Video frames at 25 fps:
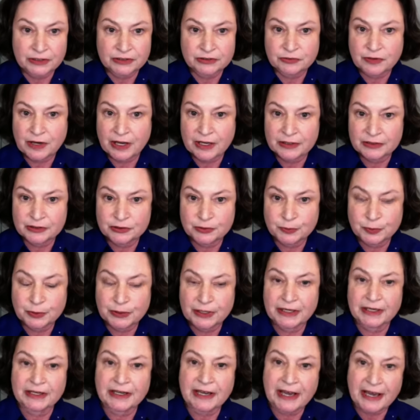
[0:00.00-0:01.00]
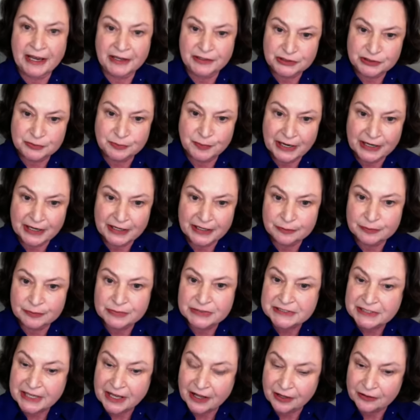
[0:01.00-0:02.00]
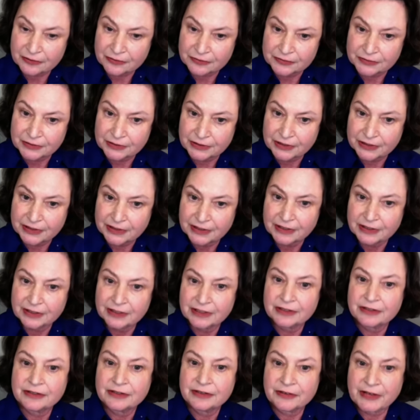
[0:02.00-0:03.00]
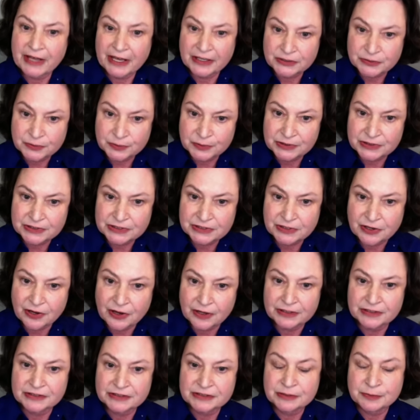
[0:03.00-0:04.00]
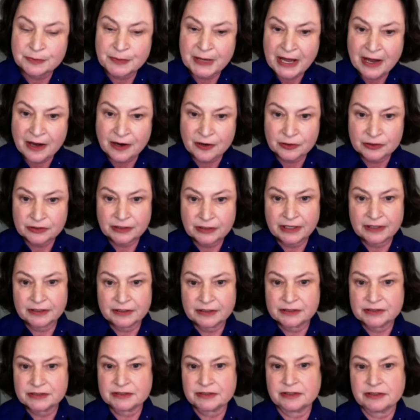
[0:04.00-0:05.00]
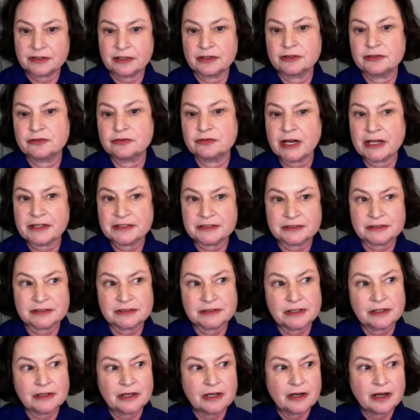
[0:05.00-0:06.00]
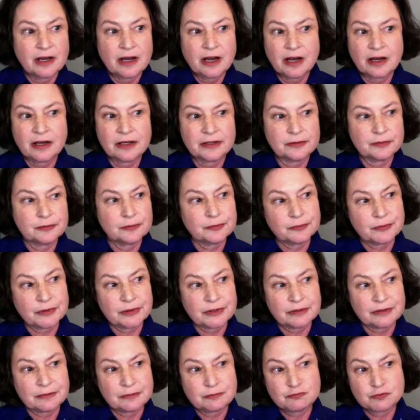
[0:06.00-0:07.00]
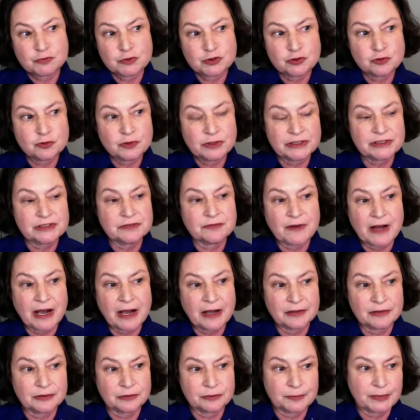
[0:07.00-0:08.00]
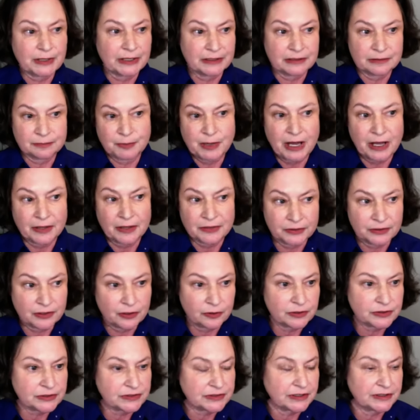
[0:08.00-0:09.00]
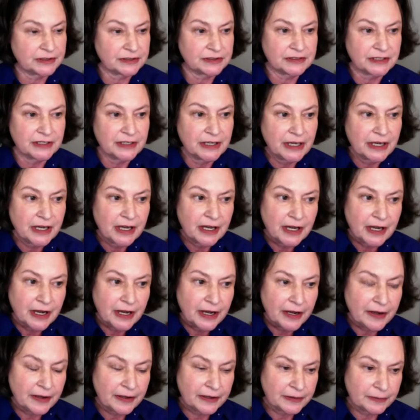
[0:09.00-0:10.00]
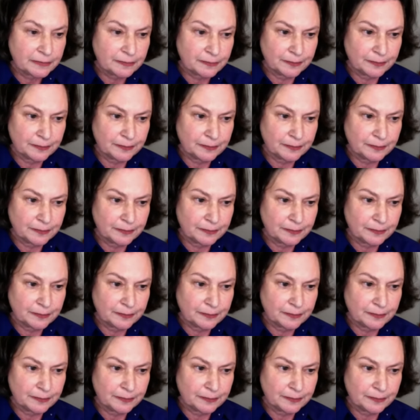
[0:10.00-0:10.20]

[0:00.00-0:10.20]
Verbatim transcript: trying to play catch by himself. That's what the song is about. And it's addressed uh, to his father by apotheosis. Um,